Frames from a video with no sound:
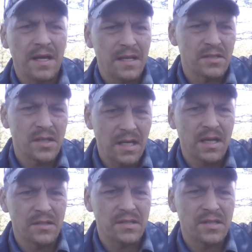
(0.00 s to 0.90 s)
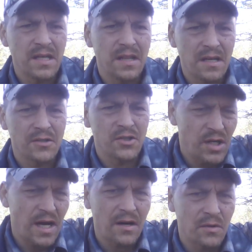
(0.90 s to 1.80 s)
He, he could see their
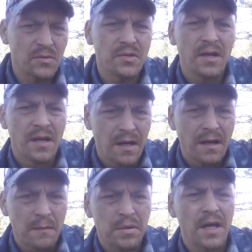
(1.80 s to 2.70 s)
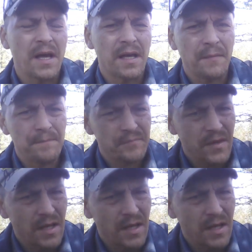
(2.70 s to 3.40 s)
shadows playing.